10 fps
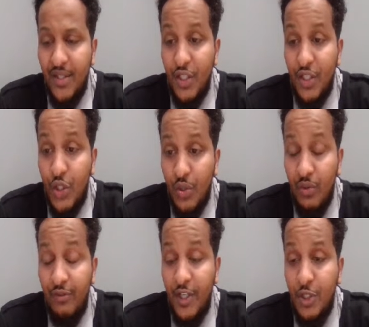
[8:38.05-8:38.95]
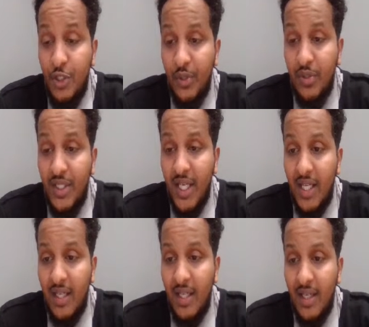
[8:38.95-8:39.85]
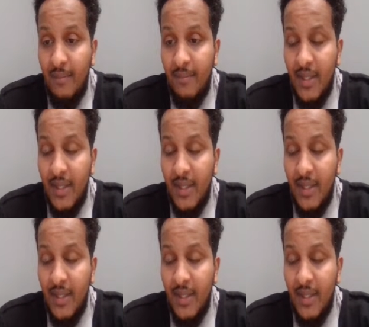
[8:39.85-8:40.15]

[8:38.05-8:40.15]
Just show Facebook, okay, you know,